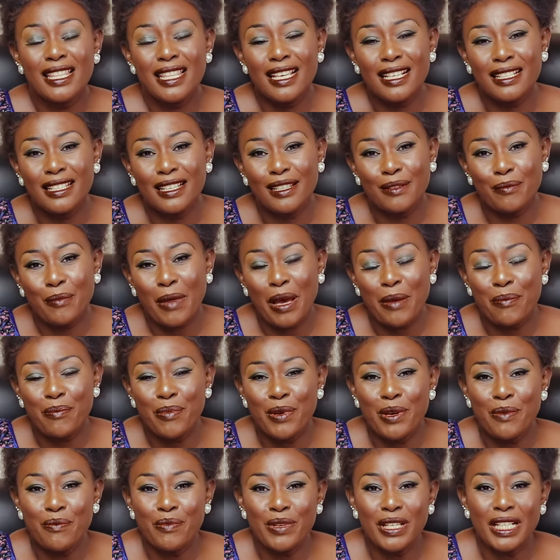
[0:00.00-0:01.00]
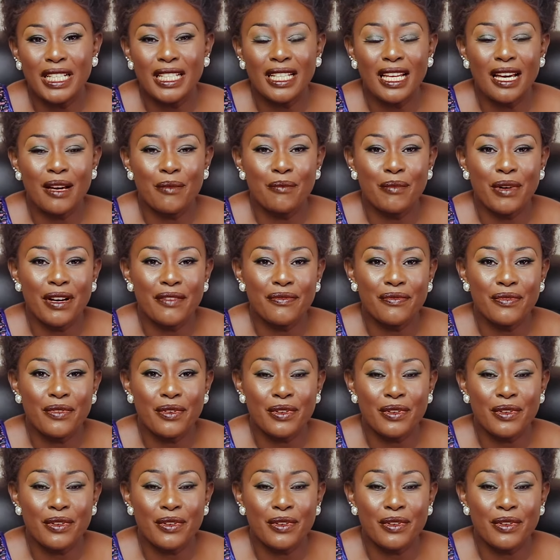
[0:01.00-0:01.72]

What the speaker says: This is my PayBill number,